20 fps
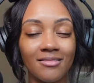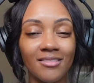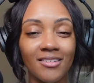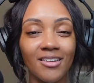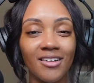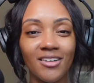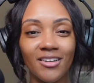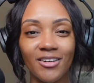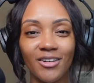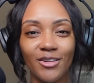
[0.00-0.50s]

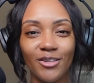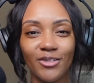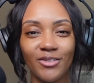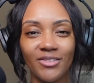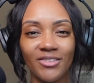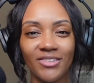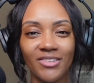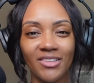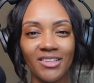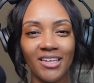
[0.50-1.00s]
girl,
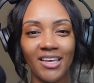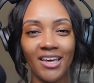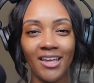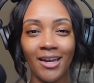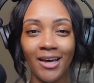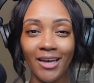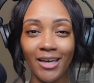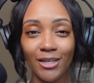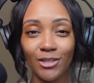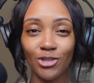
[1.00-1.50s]
can
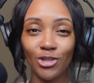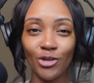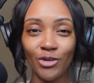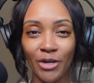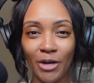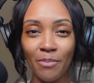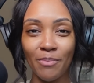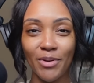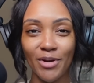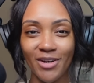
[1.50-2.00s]
I get your
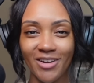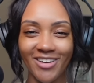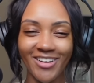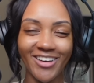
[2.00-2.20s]
number?